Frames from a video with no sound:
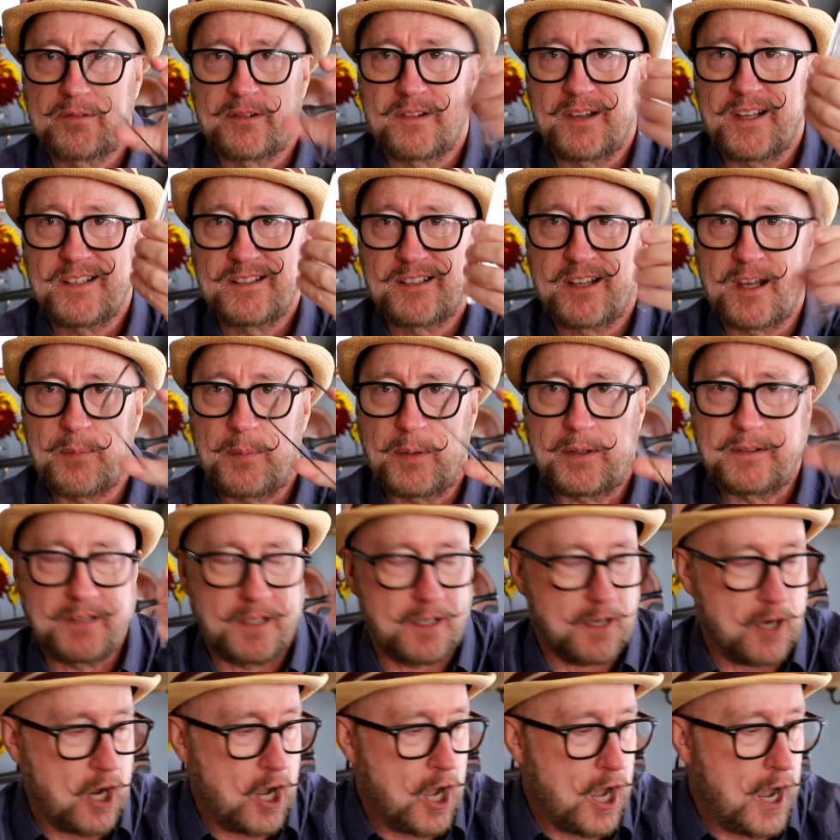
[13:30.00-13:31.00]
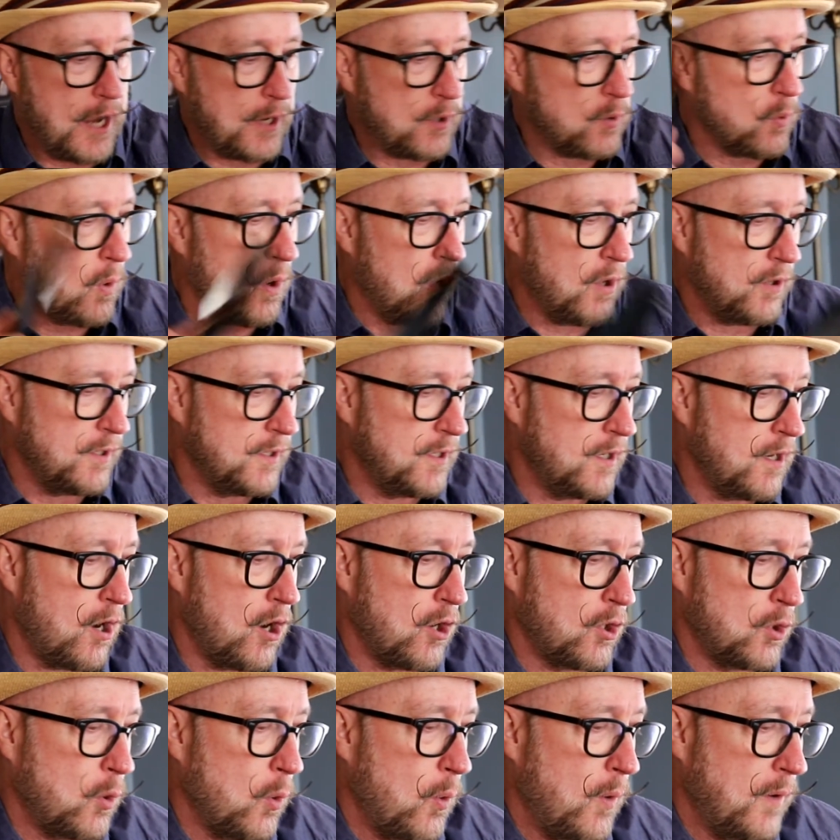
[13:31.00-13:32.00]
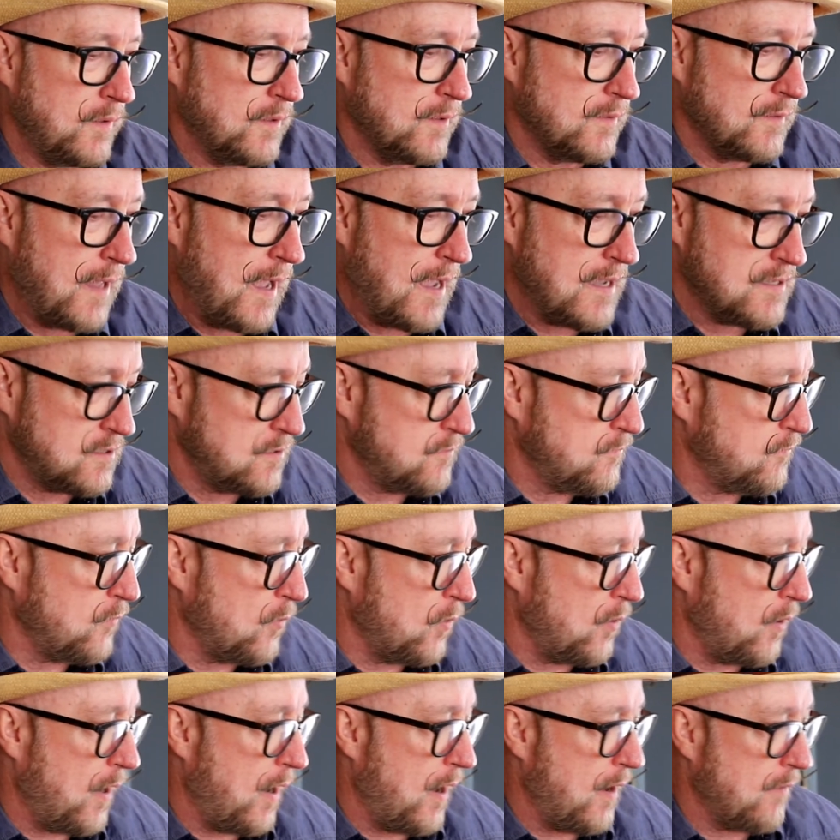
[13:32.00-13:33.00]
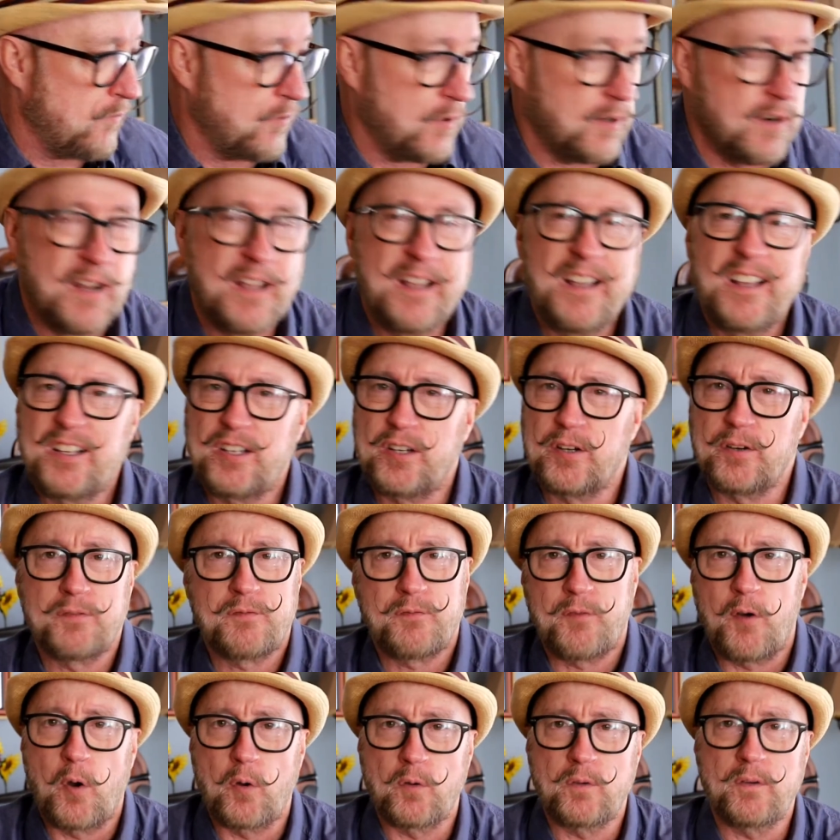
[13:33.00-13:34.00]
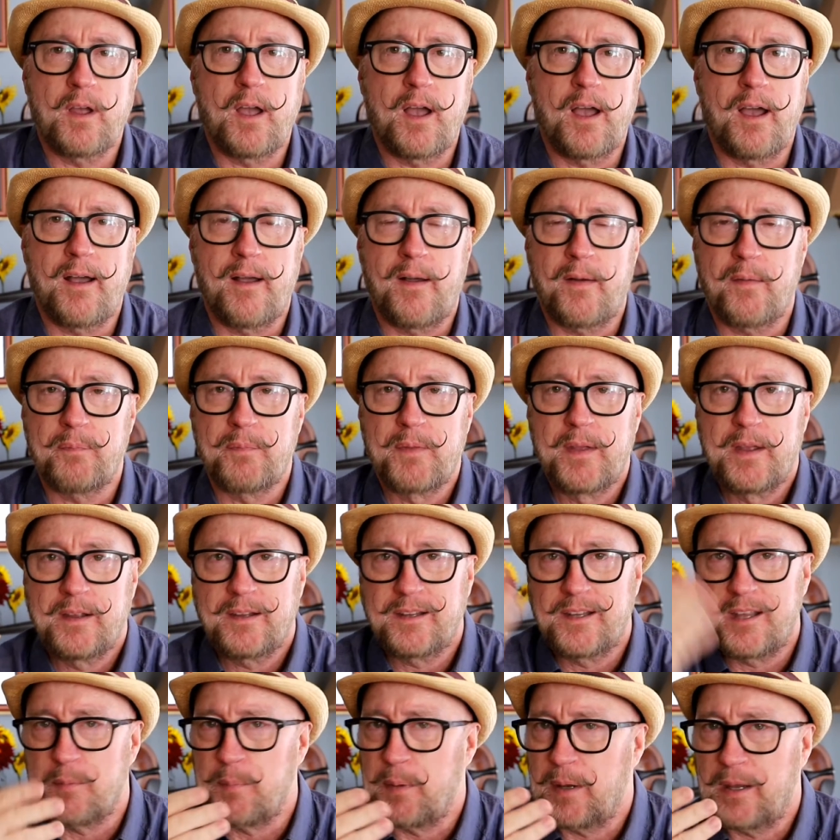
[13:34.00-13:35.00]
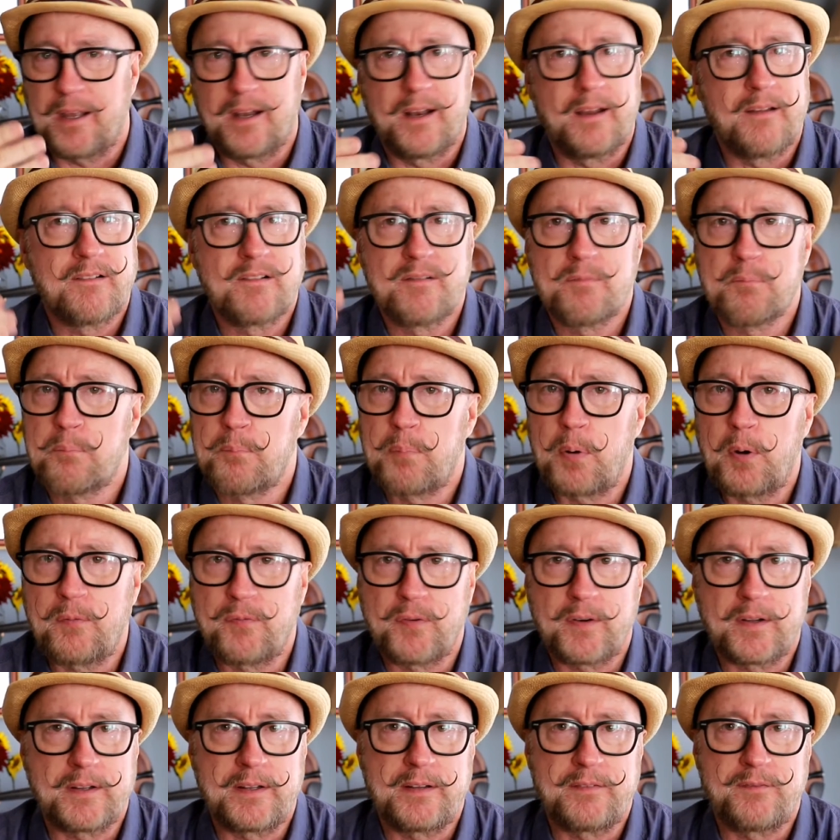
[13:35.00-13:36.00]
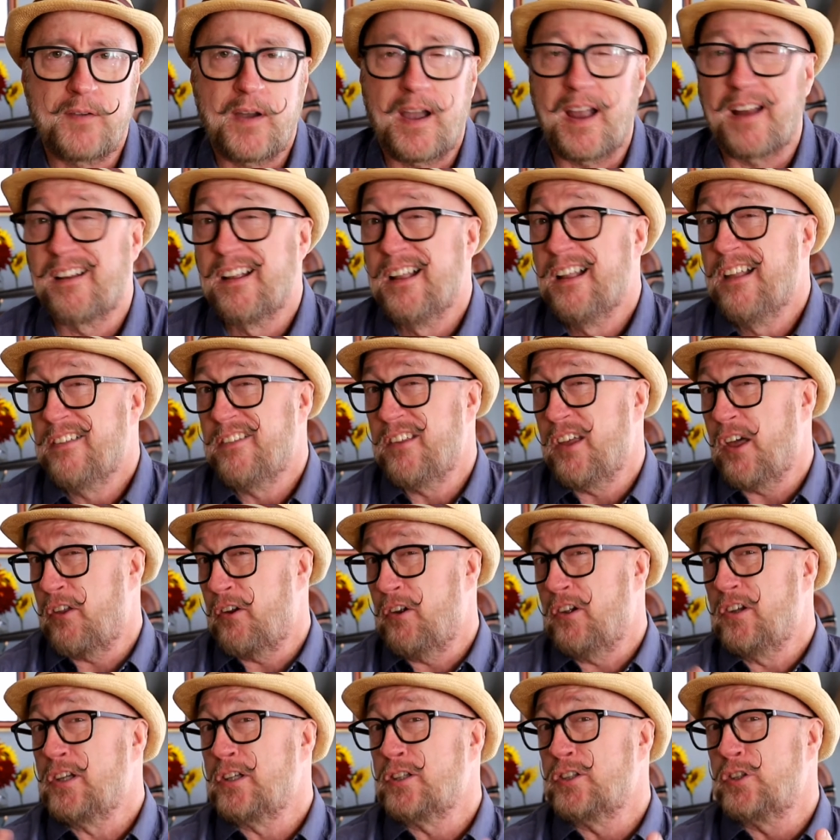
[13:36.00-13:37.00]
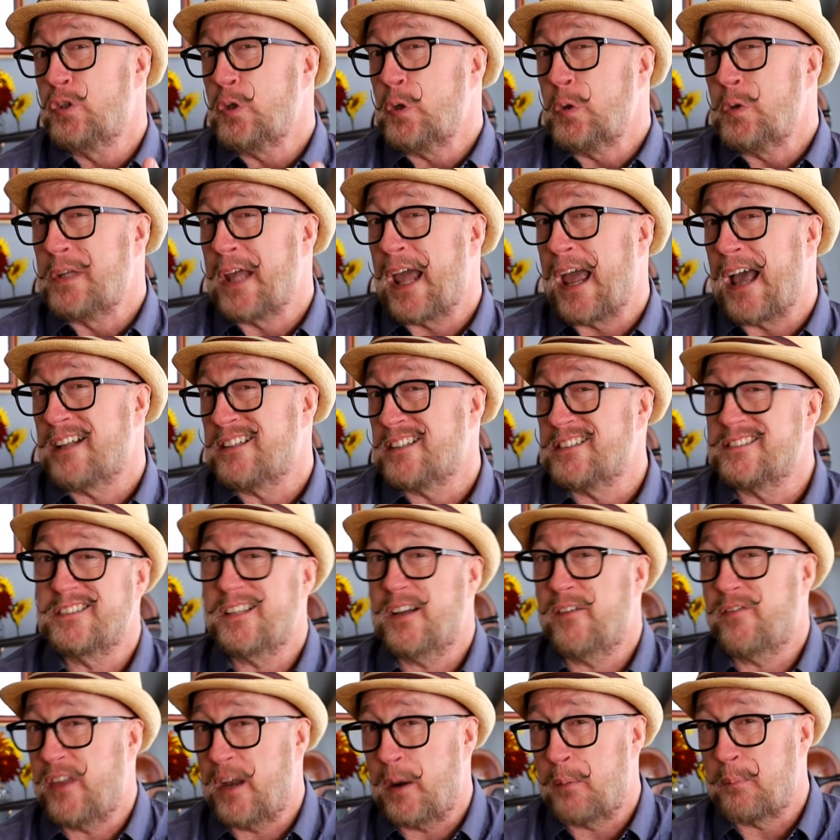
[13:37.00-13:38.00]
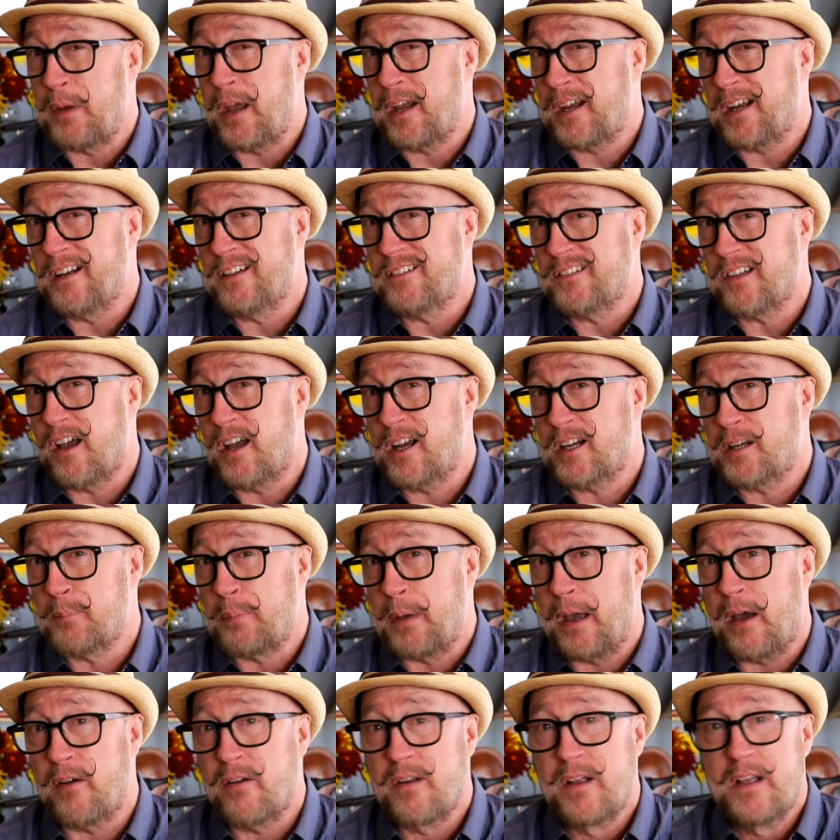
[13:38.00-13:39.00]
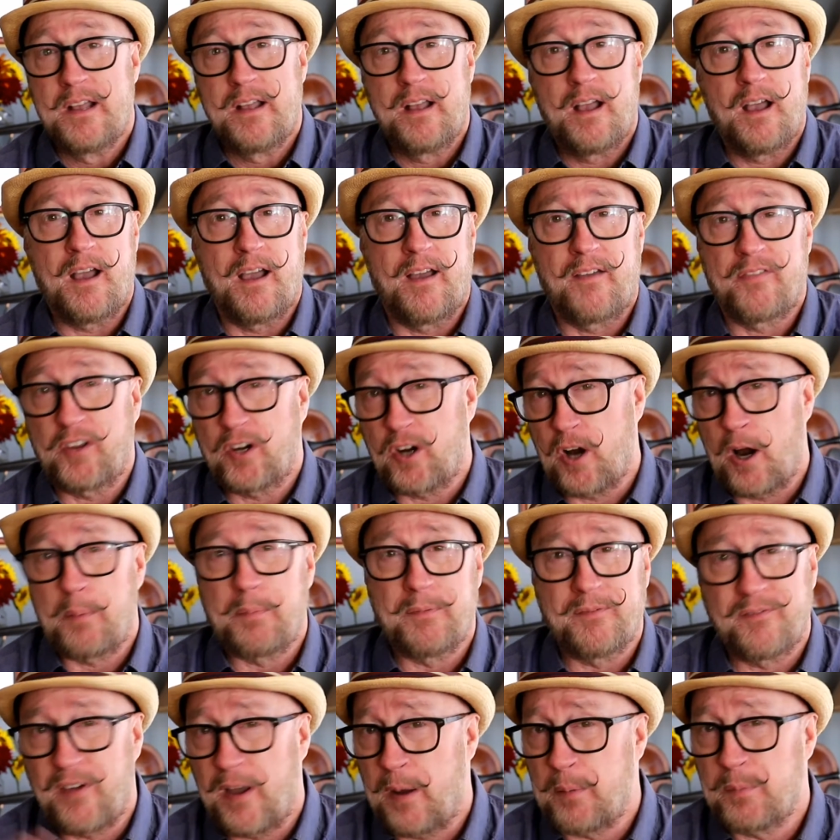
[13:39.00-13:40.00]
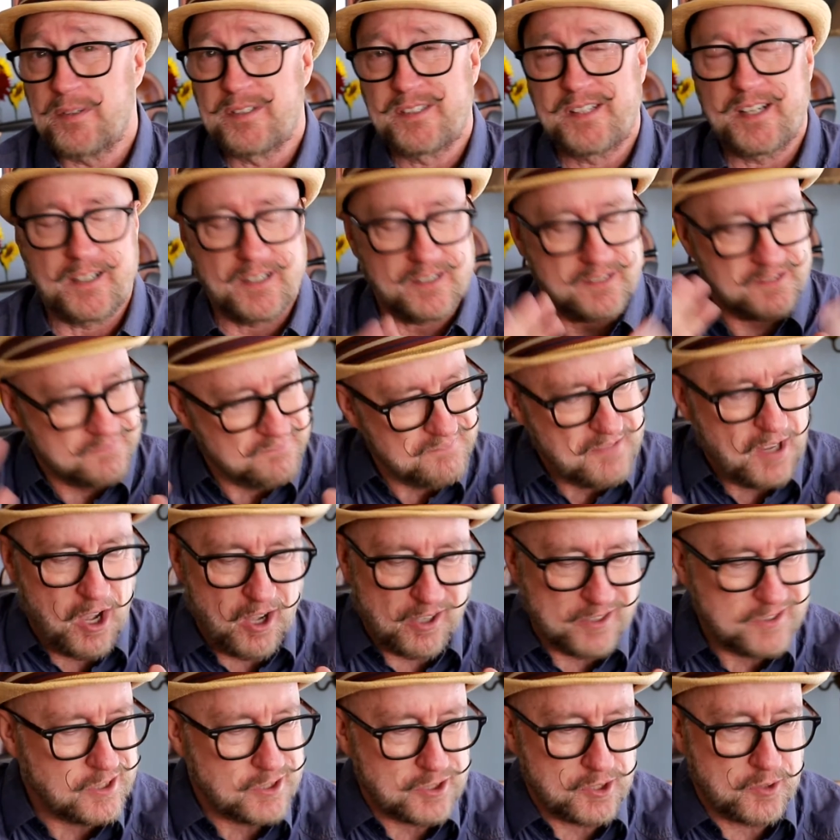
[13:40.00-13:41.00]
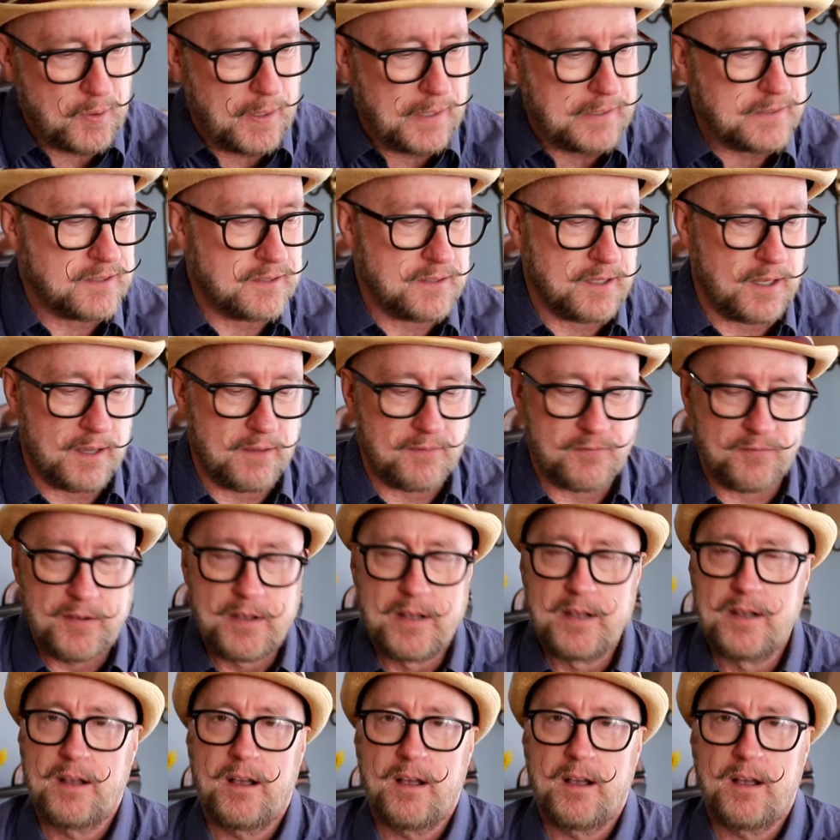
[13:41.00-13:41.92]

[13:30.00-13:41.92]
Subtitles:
These gimmicks here, high quality, are going to last forever. Your phone gimmick in it, perfectly fine. The other little doodads and stuff that I'm not going to talk about, the carbon fiber stickers, all just great stuff.